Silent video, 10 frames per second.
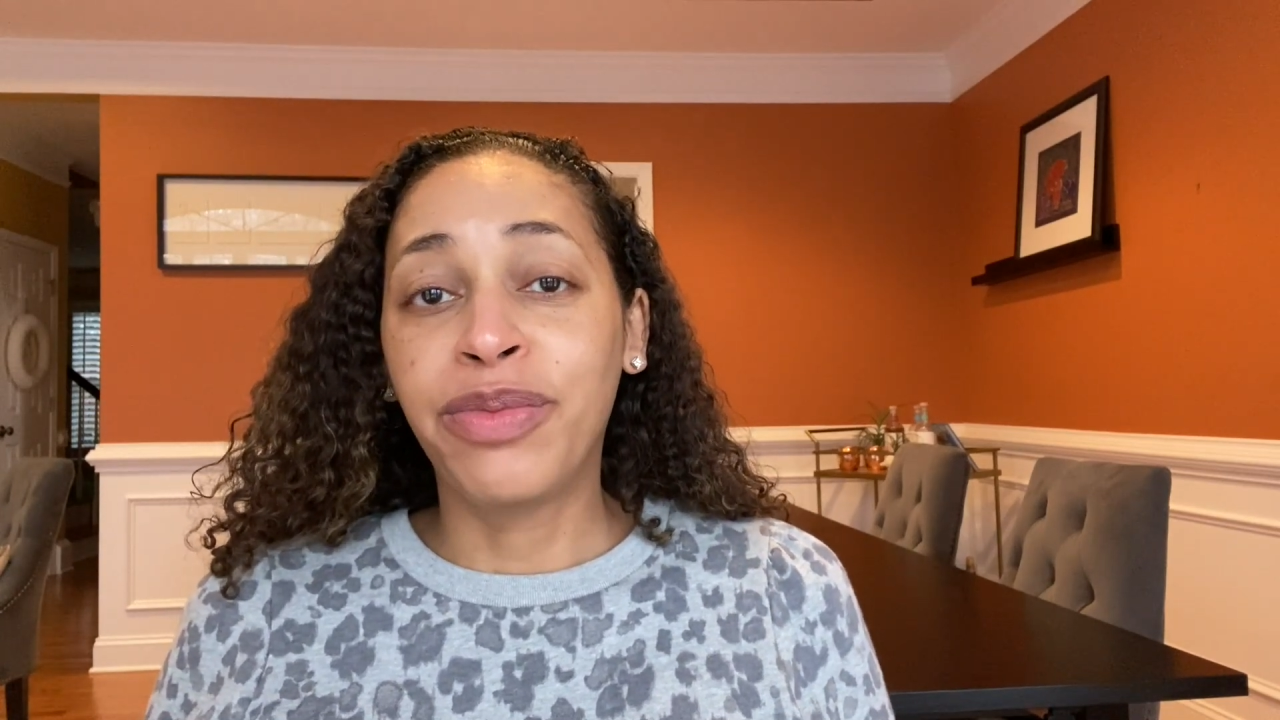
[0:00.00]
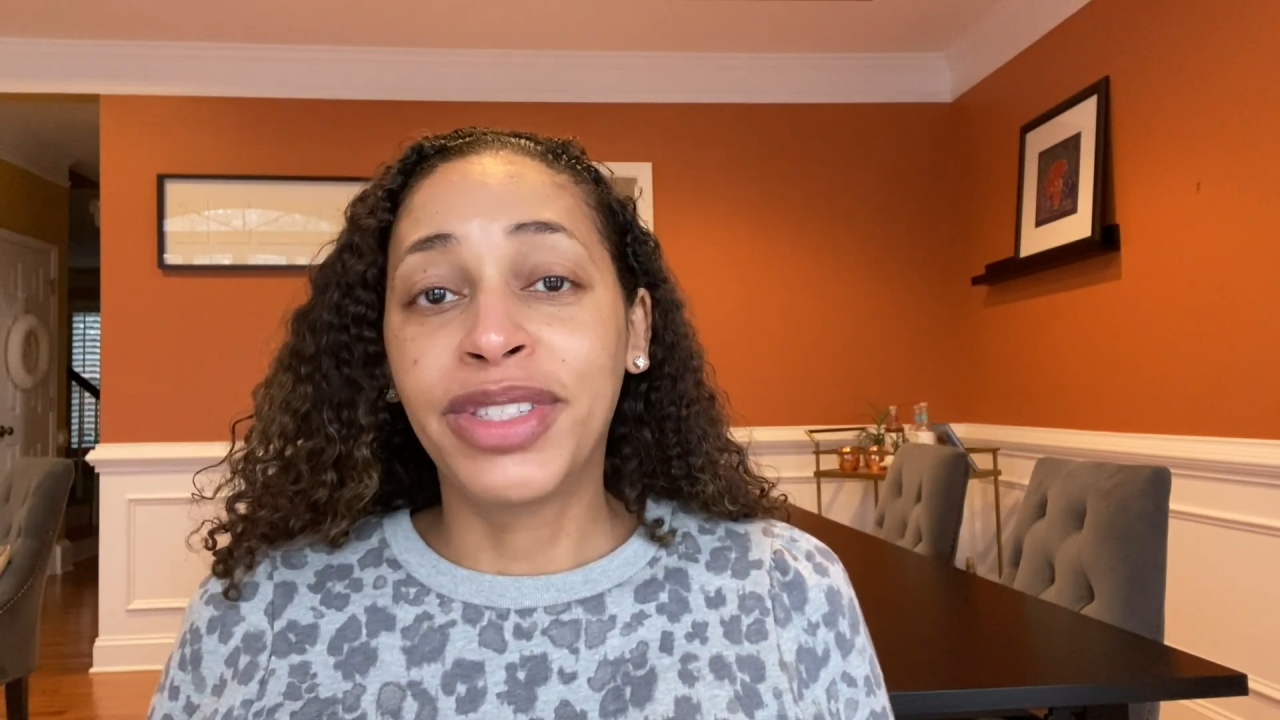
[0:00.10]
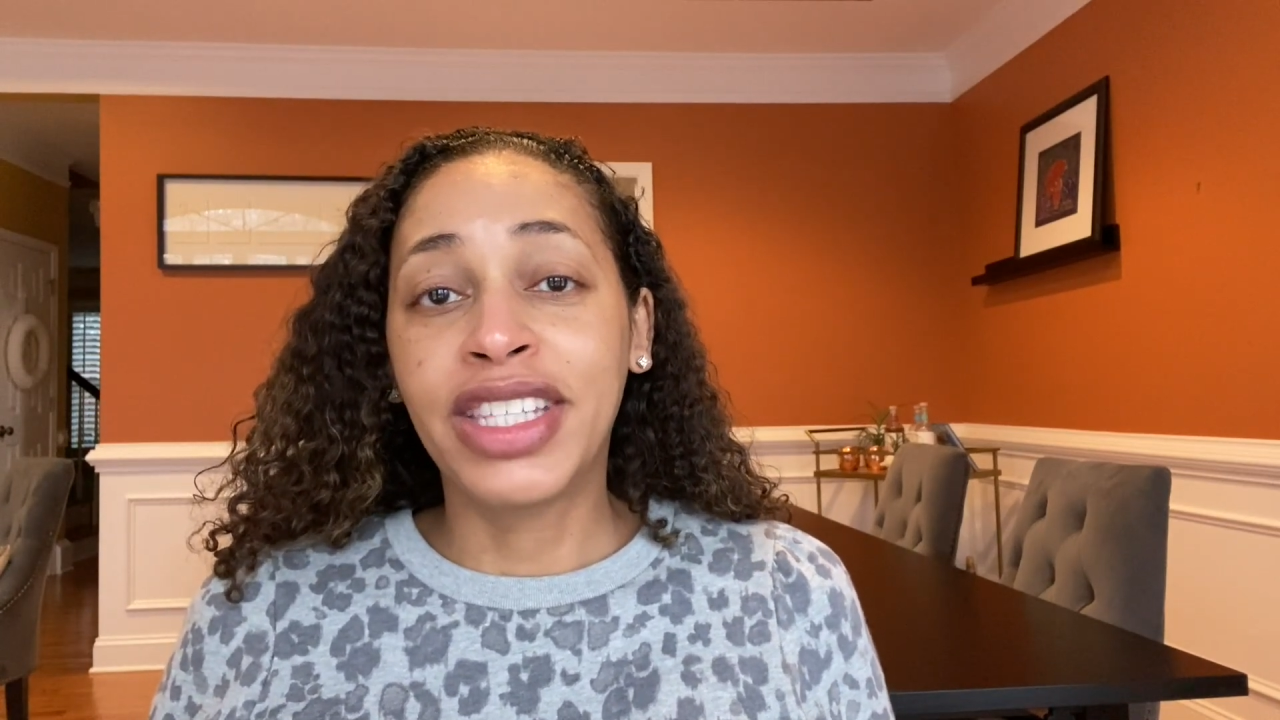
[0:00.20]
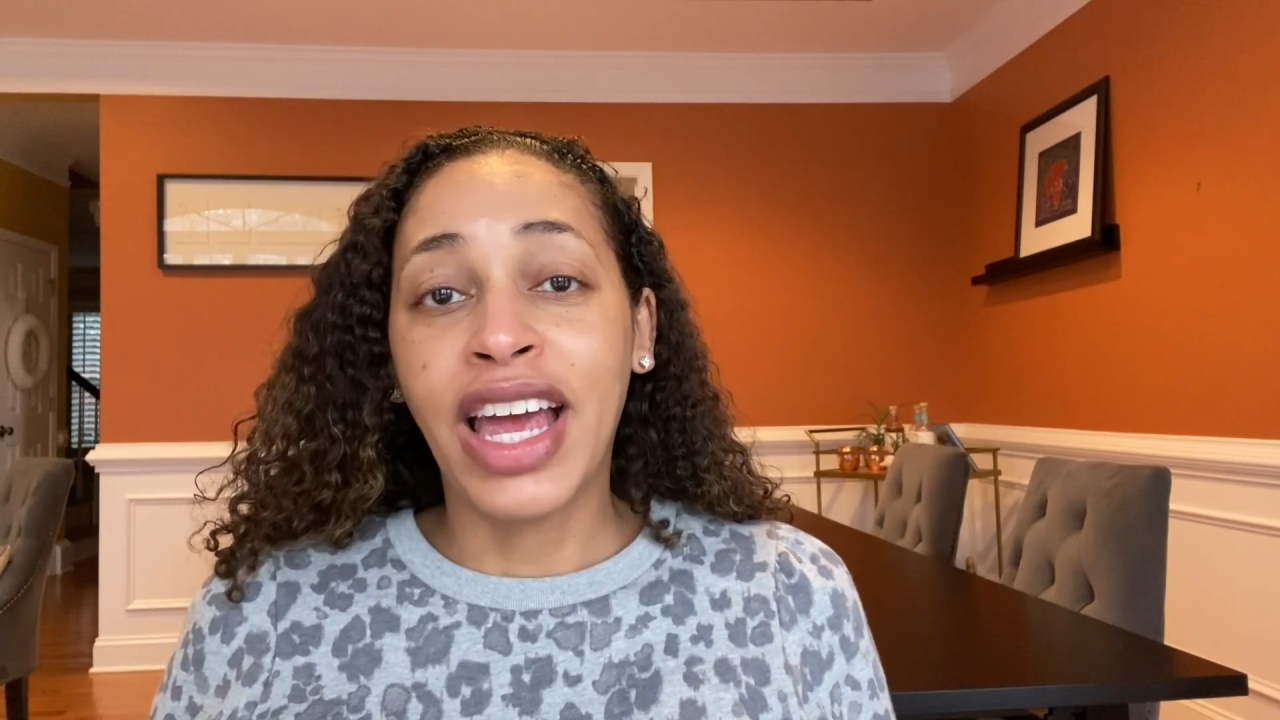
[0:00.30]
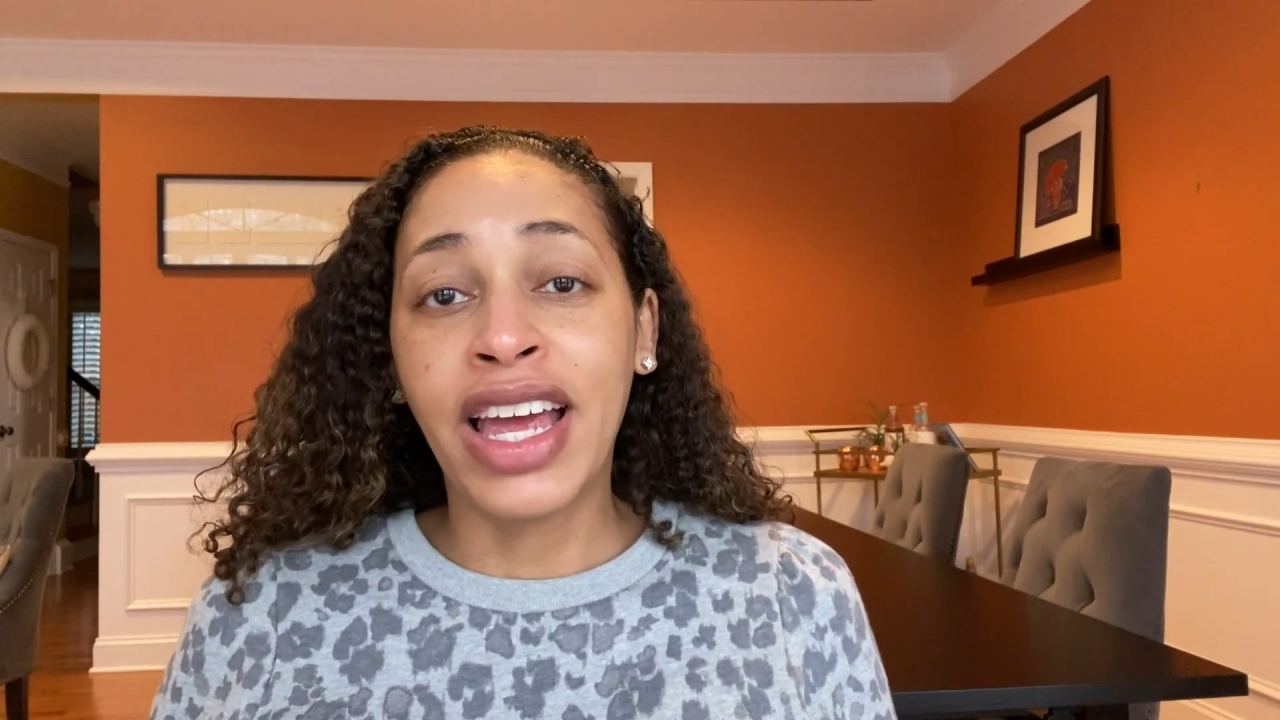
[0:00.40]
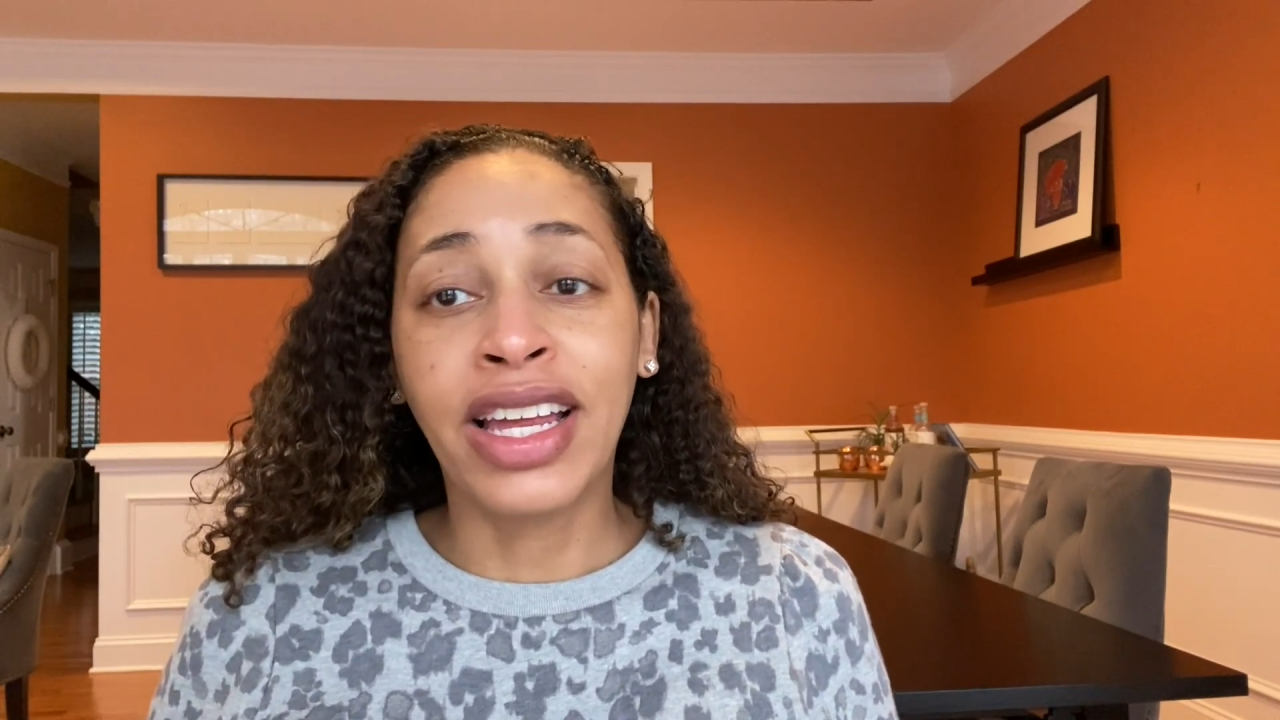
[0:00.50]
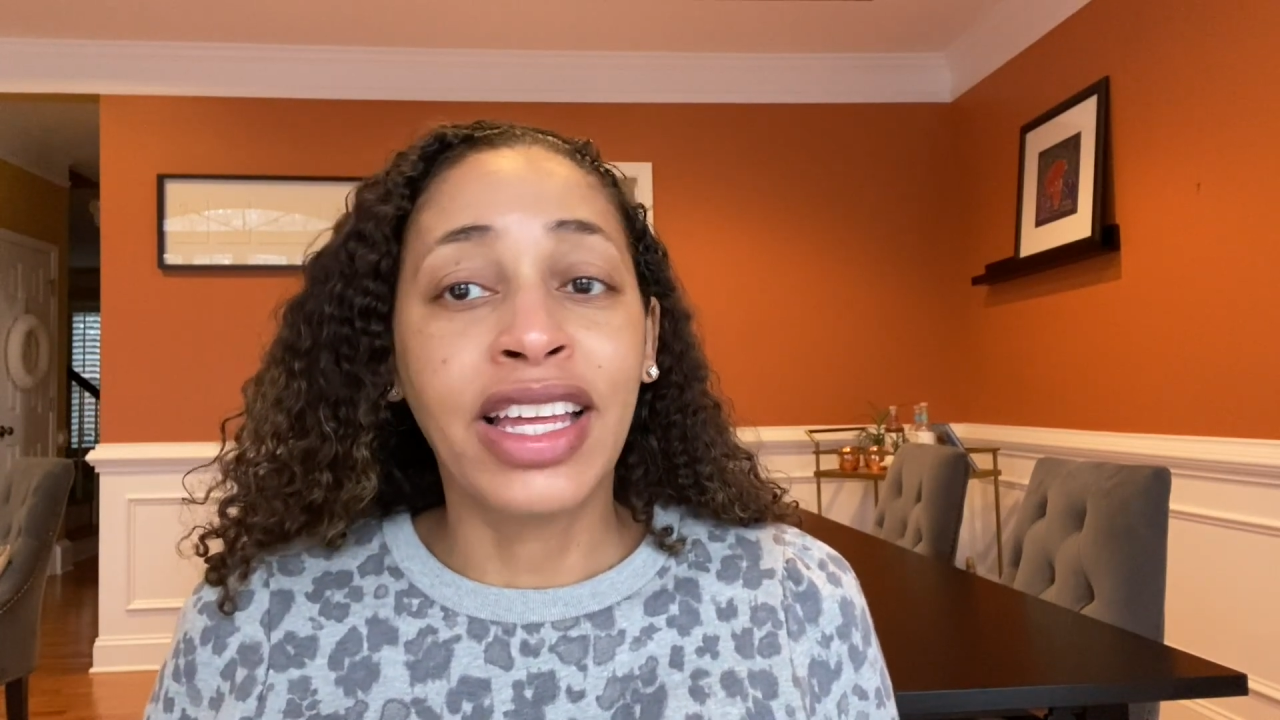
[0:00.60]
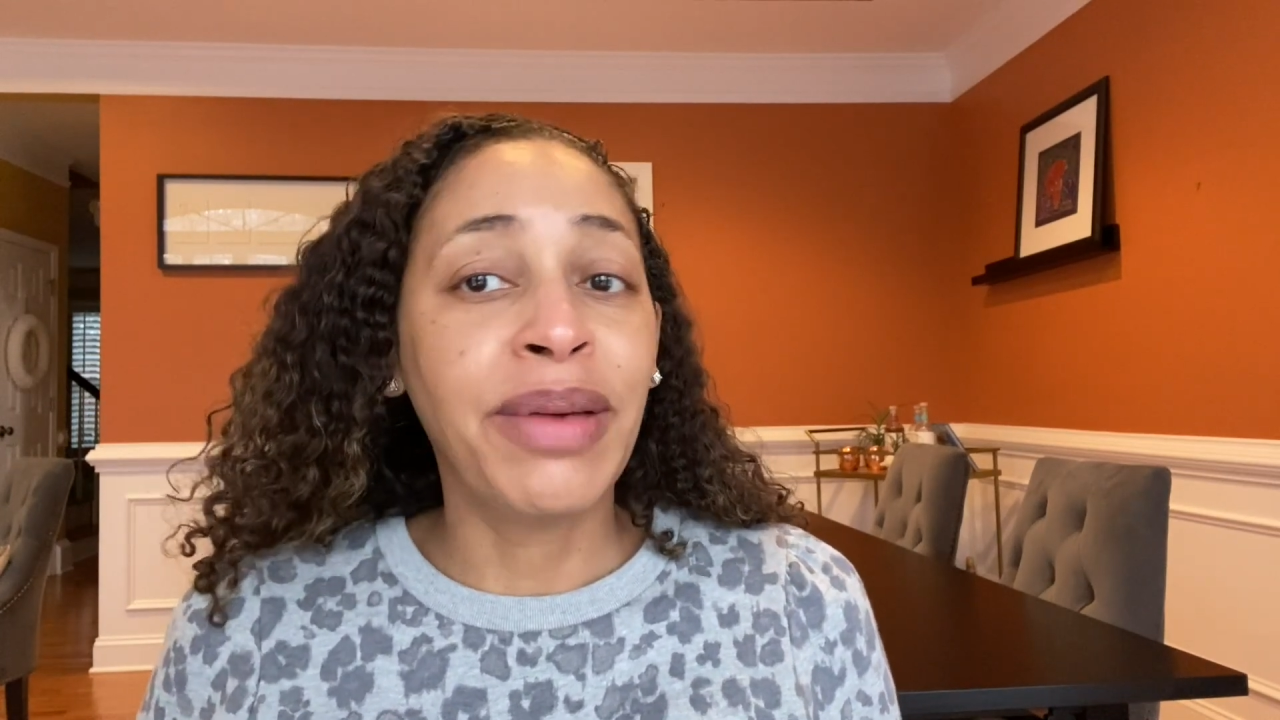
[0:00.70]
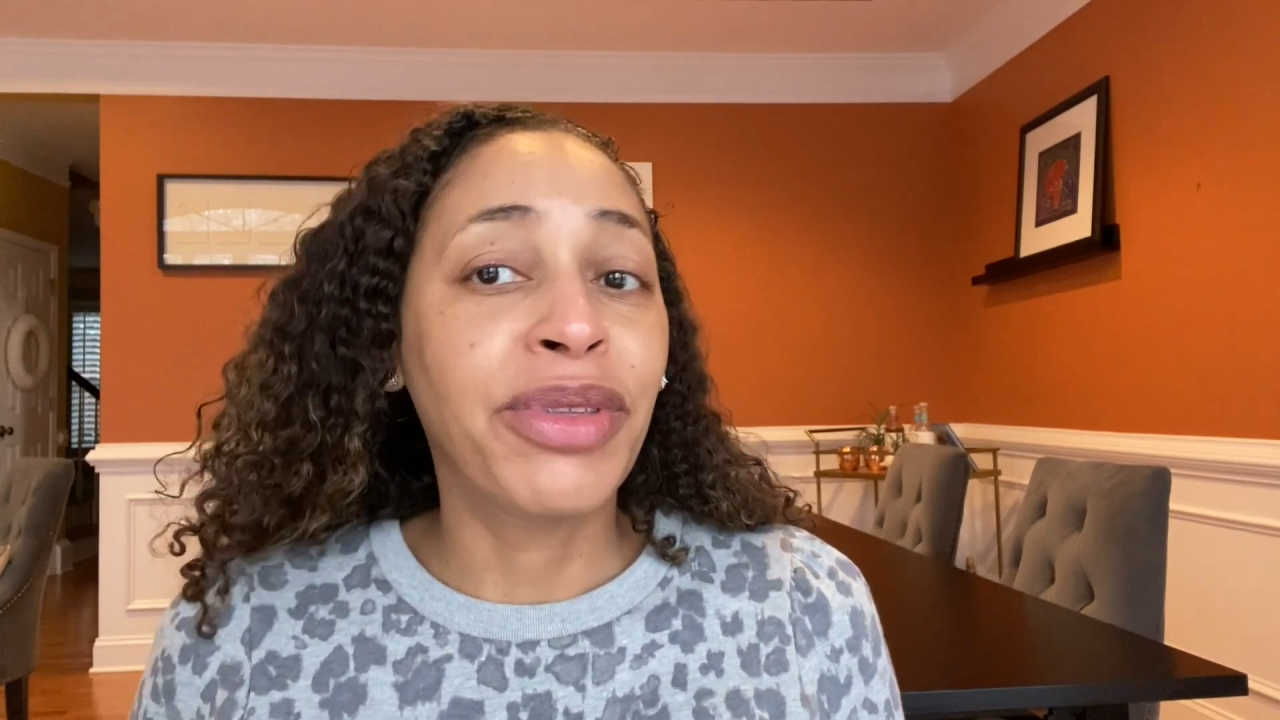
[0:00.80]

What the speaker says: stay and keep